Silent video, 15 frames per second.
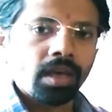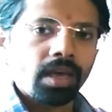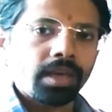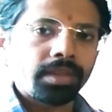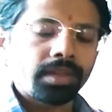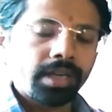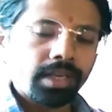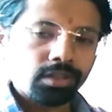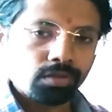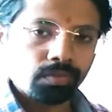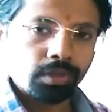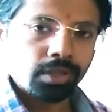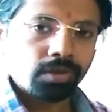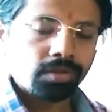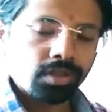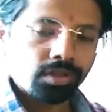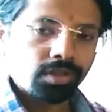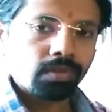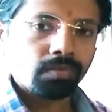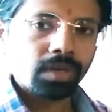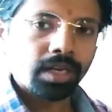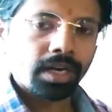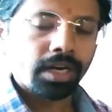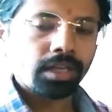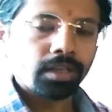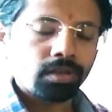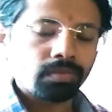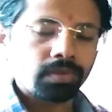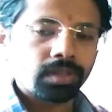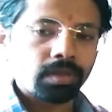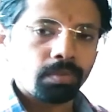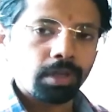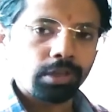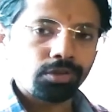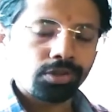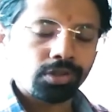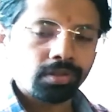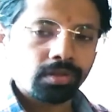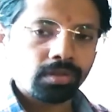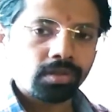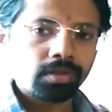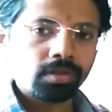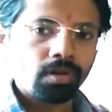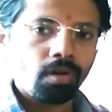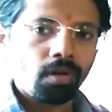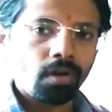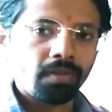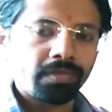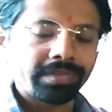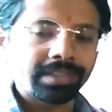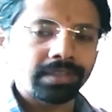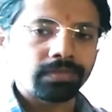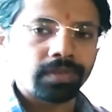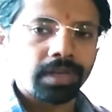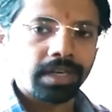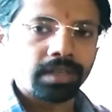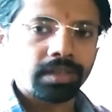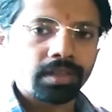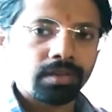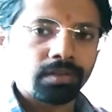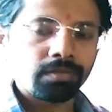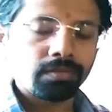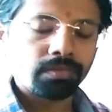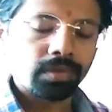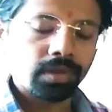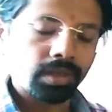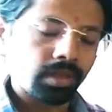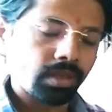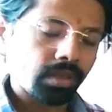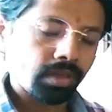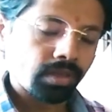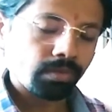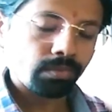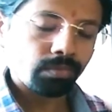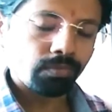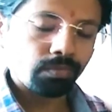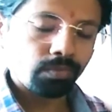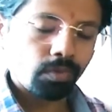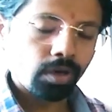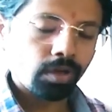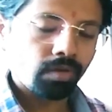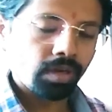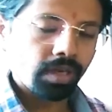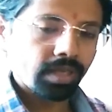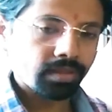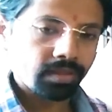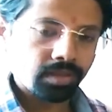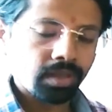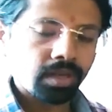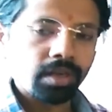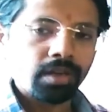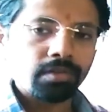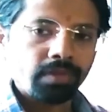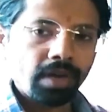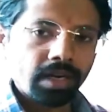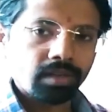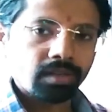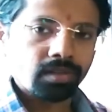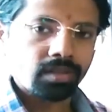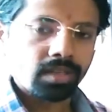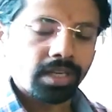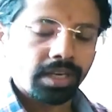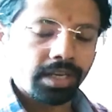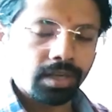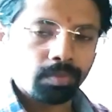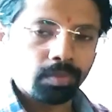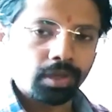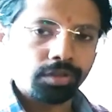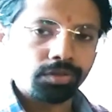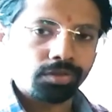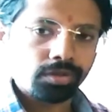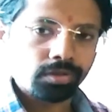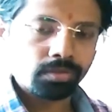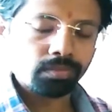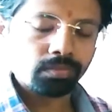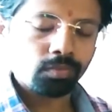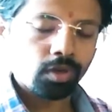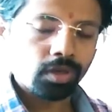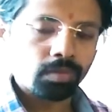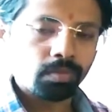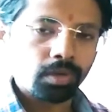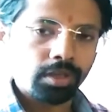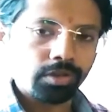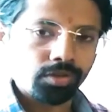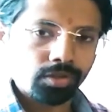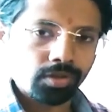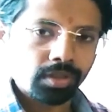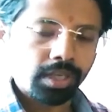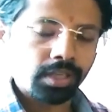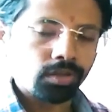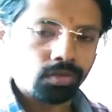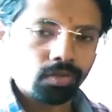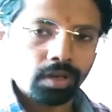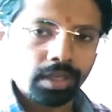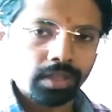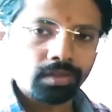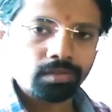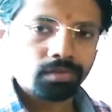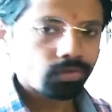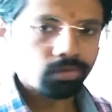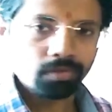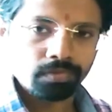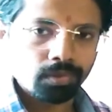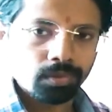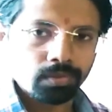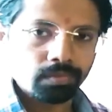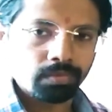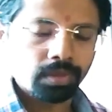In the next video session, we'll continue with the pollutions of different uh, what do you call as factors like air pollution, water pollution, and so on and so forth.